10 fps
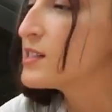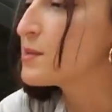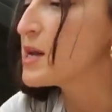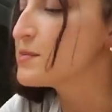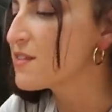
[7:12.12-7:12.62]

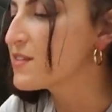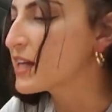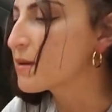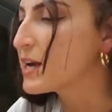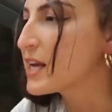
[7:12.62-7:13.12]
Sometimes I feel
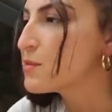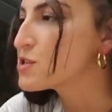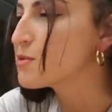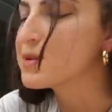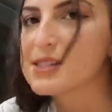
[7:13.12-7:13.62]
like my name
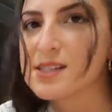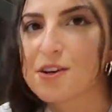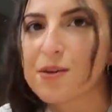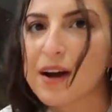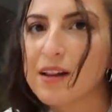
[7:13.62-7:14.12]
should have been
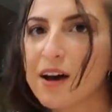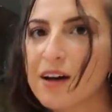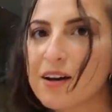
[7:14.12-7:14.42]
Cinderella.